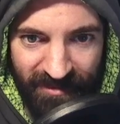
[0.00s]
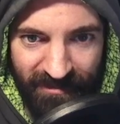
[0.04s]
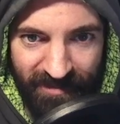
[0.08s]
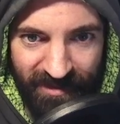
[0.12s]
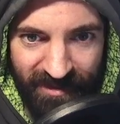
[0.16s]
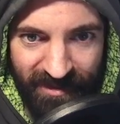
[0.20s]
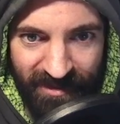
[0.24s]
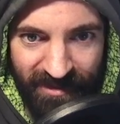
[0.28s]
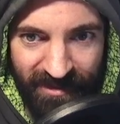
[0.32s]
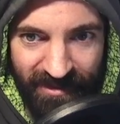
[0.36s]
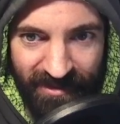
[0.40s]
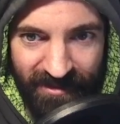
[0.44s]

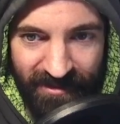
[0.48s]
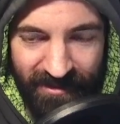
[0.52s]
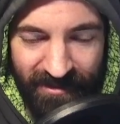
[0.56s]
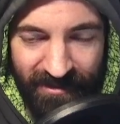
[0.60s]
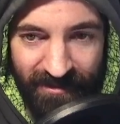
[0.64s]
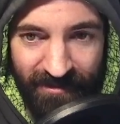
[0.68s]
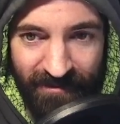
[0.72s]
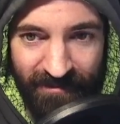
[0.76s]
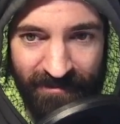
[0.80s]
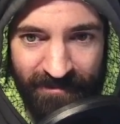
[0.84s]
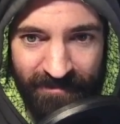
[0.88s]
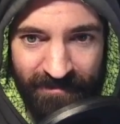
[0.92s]
pod
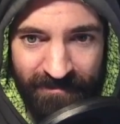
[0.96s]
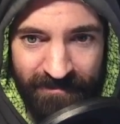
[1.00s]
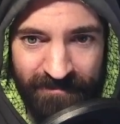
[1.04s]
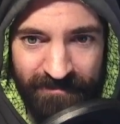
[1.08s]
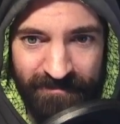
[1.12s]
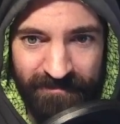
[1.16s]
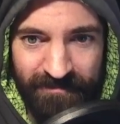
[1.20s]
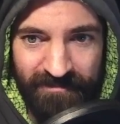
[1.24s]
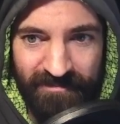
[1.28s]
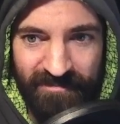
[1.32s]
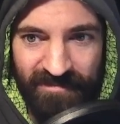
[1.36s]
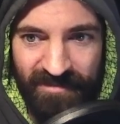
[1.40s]
here?
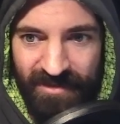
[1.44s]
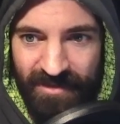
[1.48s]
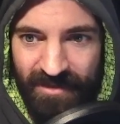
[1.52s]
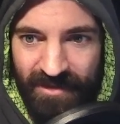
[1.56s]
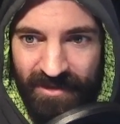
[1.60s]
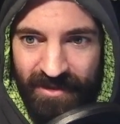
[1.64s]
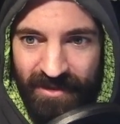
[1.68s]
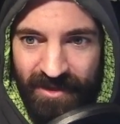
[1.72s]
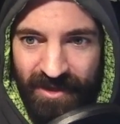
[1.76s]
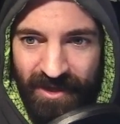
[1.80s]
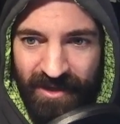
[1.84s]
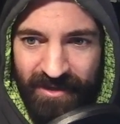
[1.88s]

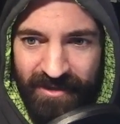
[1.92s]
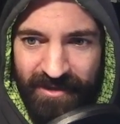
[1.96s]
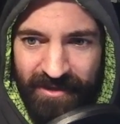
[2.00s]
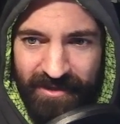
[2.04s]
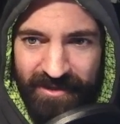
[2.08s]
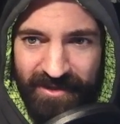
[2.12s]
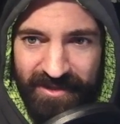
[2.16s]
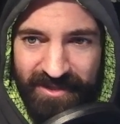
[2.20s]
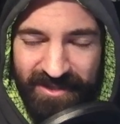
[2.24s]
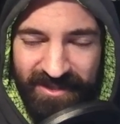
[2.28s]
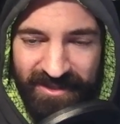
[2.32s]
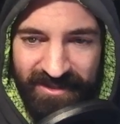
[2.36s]
Another
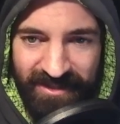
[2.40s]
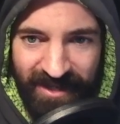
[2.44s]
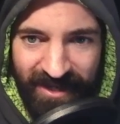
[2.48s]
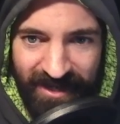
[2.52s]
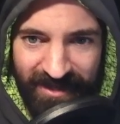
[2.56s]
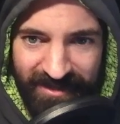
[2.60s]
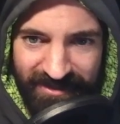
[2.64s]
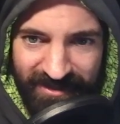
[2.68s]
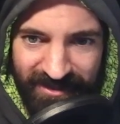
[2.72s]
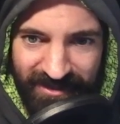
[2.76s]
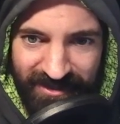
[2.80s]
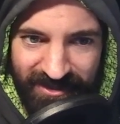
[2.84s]

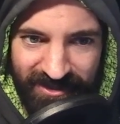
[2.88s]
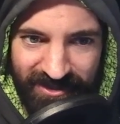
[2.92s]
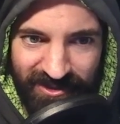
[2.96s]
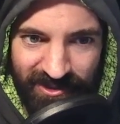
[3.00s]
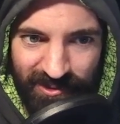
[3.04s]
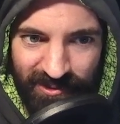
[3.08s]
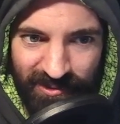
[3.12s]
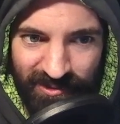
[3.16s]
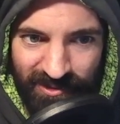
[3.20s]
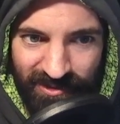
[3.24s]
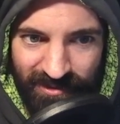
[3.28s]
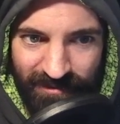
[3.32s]
snazzy
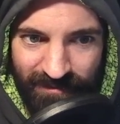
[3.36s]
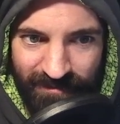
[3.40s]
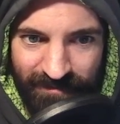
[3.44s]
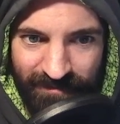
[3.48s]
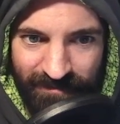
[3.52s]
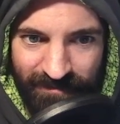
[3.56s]
suit.